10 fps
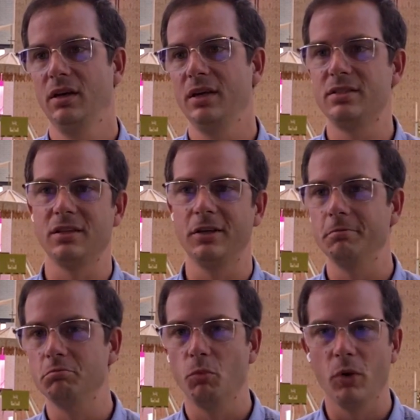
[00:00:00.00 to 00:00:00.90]
It's a
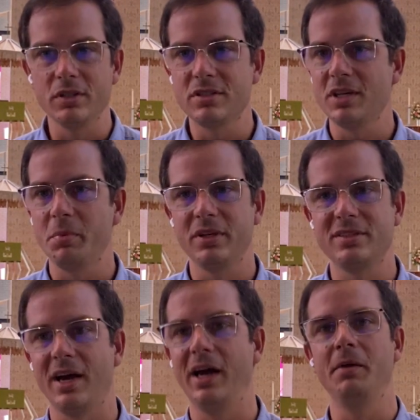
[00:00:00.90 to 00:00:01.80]
one step at a
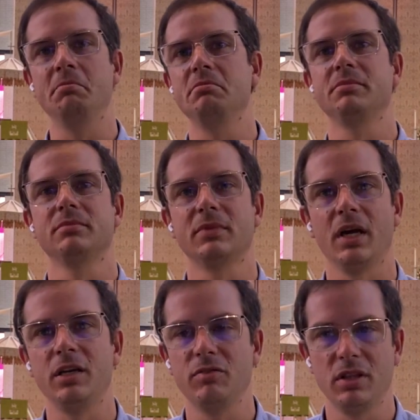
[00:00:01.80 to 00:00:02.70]
time
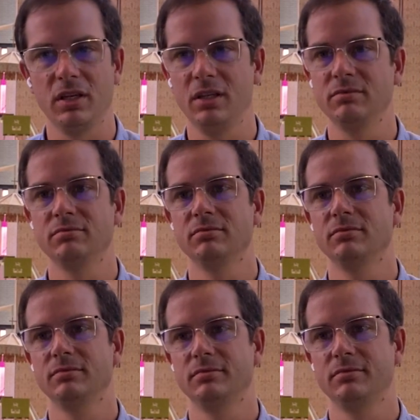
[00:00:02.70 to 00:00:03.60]
kind of a thing.
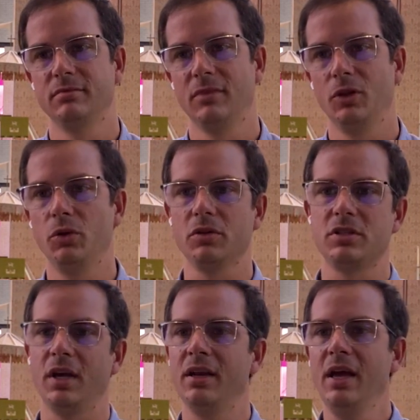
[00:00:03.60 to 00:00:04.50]
Luther
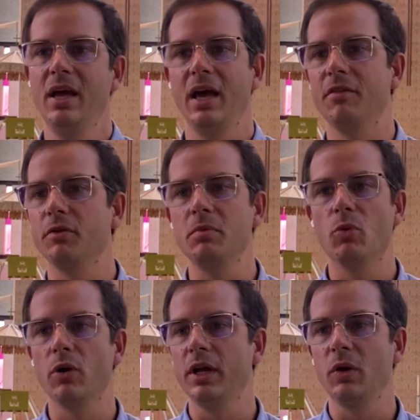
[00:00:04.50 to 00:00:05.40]
said, every
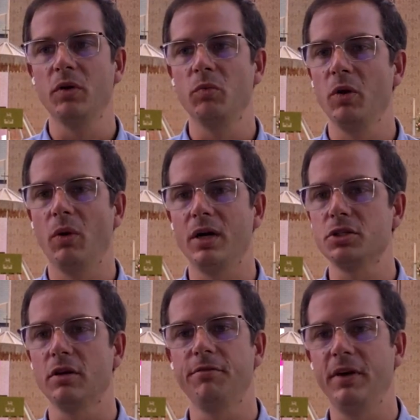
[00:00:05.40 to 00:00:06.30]
morning when we wash
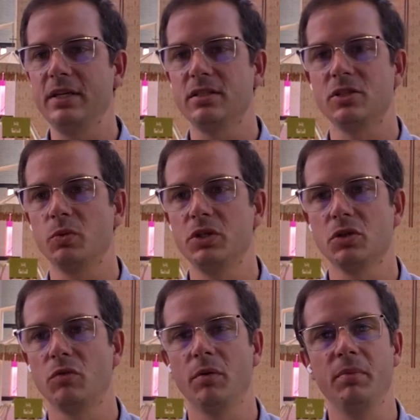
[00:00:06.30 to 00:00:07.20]
our faces, we
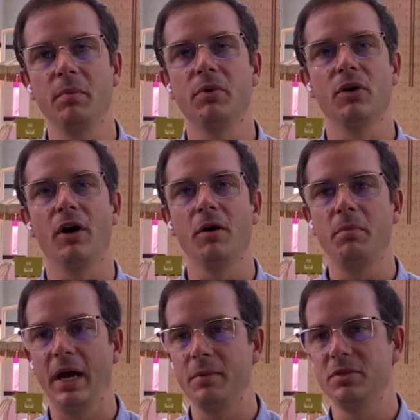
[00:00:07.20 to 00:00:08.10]
should remember our
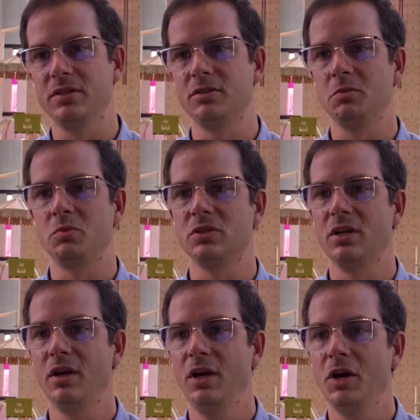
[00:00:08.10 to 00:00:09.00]
baptisms.
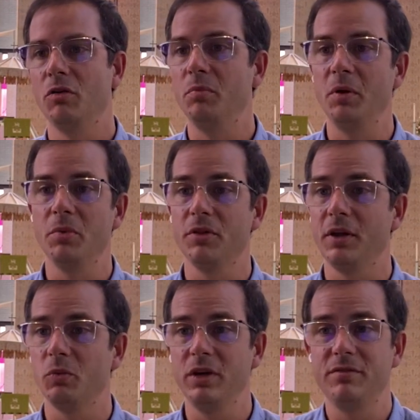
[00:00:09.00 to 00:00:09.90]
Remember
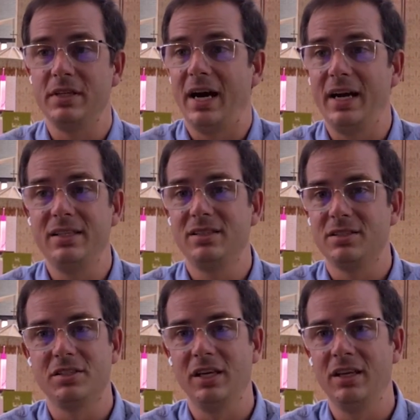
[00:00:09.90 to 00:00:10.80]
that we've died to
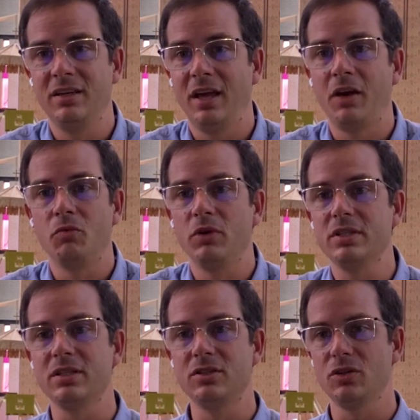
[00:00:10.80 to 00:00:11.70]
sin and
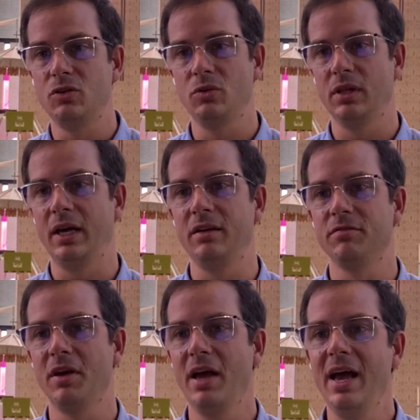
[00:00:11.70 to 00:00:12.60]
risen to new life.
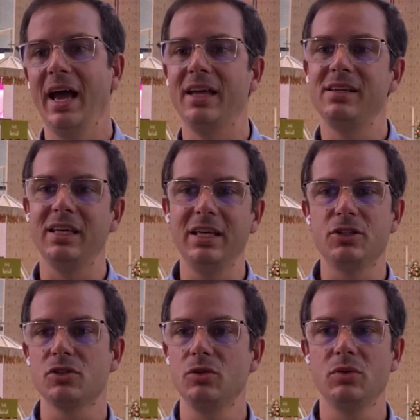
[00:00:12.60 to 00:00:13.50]
And
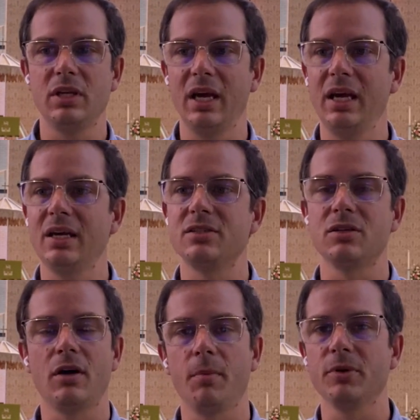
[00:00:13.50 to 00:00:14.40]
each new day is
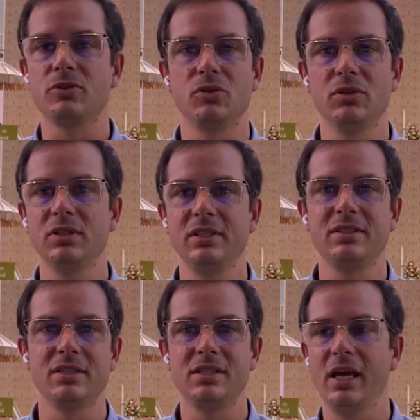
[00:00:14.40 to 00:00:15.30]
an opportunity
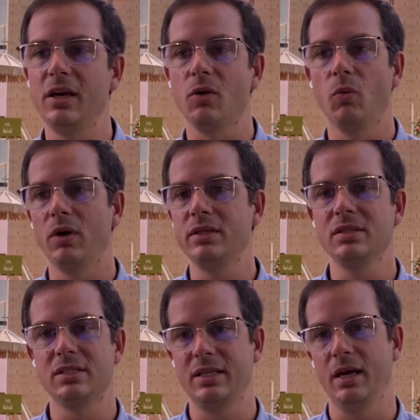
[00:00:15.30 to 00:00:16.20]
to take one
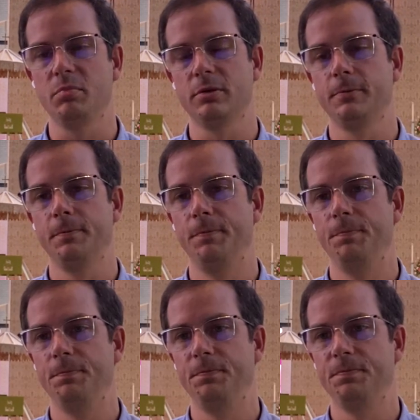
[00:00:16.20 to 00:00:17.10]
step.
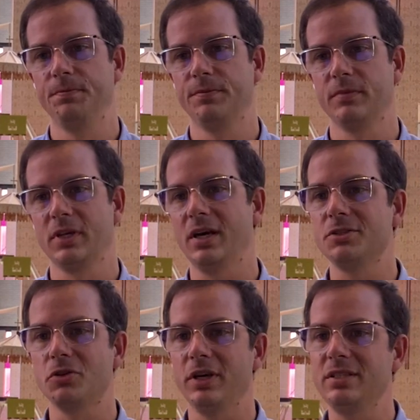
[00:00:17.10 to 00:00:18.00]
God's
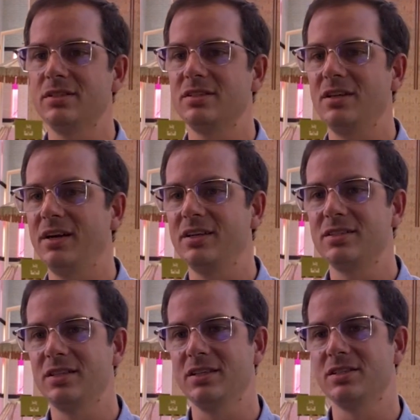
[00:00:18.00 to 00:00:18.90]
grace does not
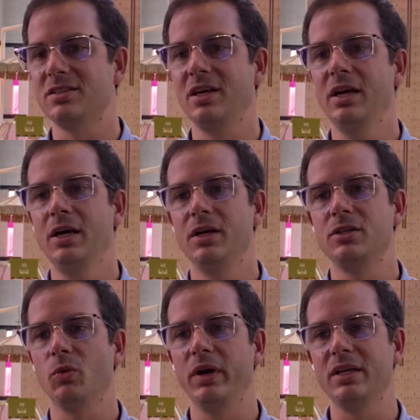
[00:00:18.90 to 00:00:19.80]
exist
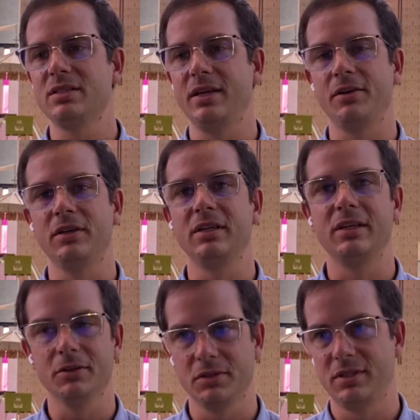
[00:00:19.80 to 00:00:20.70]
to weigh us down in
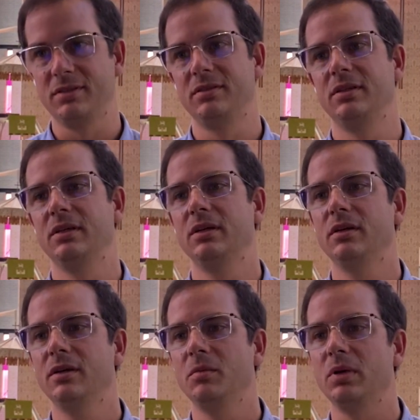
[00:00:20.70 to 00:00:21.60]
guilt,
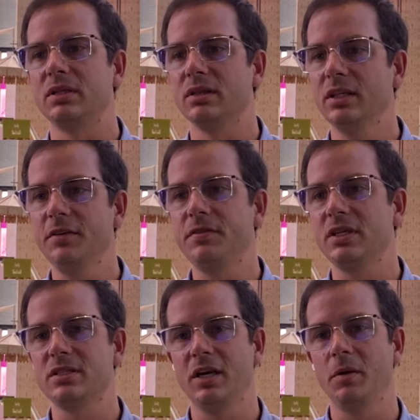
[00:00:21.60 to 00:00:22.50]
but to lift
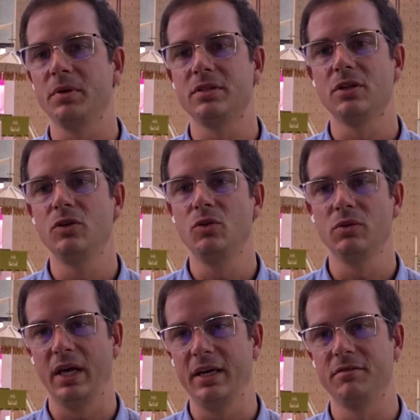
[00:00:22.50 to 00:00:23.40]
us up to new
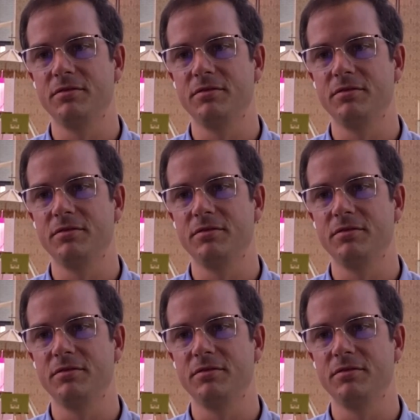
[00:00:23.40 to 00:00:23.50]
life.